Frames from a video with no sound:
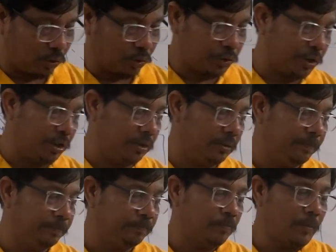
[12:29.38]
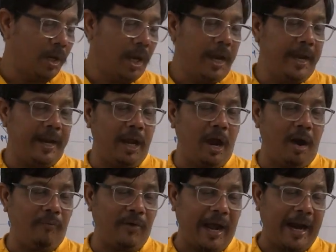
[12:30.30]
question. A ray
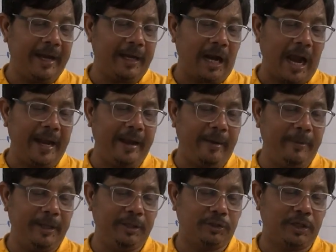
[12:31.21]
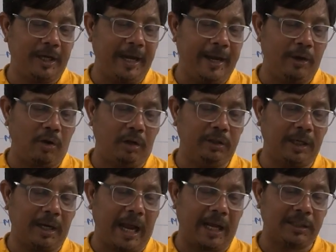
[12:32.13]
of light I am incident on the
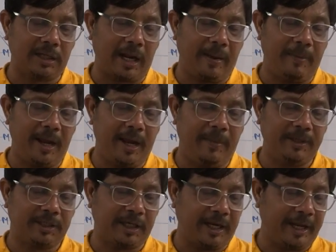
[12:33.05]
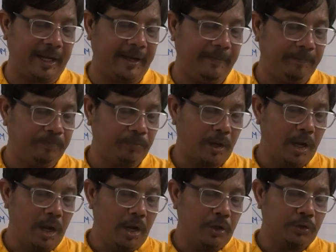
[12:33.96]
glass slab ABCD
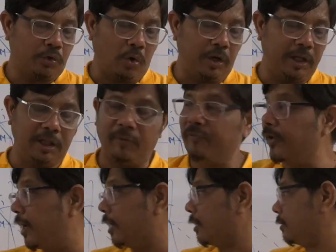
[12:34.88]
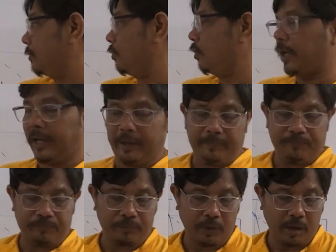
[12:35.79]
shown in the figure. Okay.
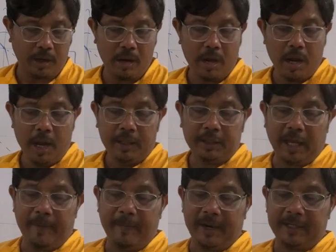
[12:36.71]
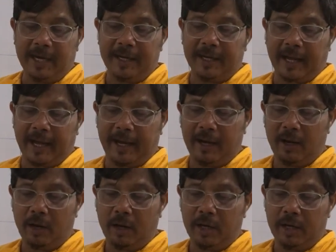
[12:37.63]
The emergent
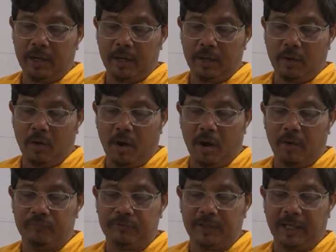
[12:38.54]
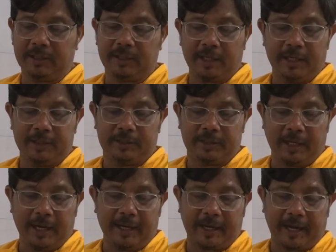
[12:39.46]
ray of this
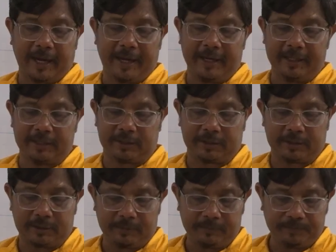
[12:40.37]
incident ray is